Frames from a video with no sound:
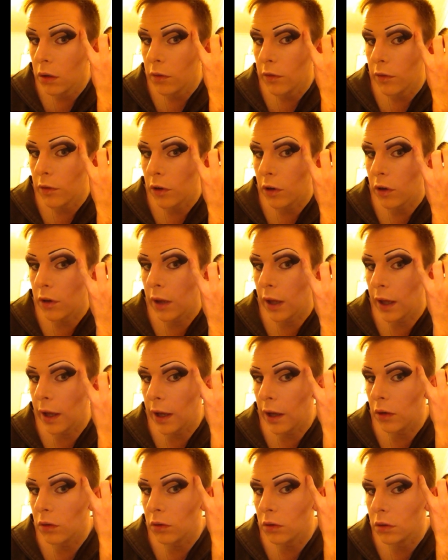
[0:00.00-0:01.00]
follow that
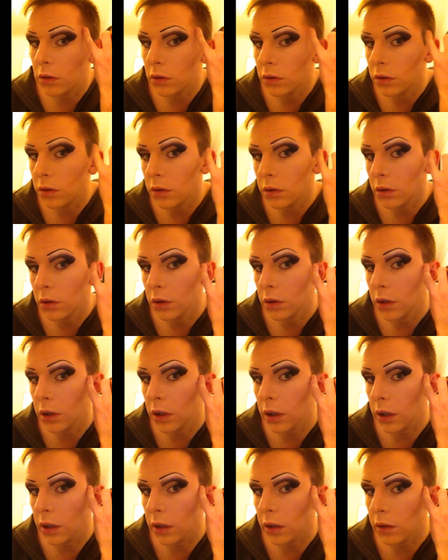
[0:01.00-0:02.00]
out
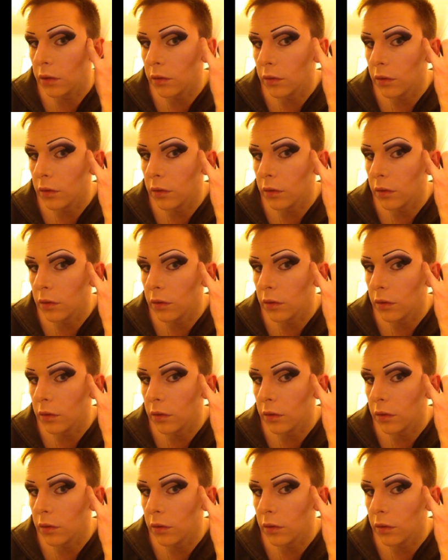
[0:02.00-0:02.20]
and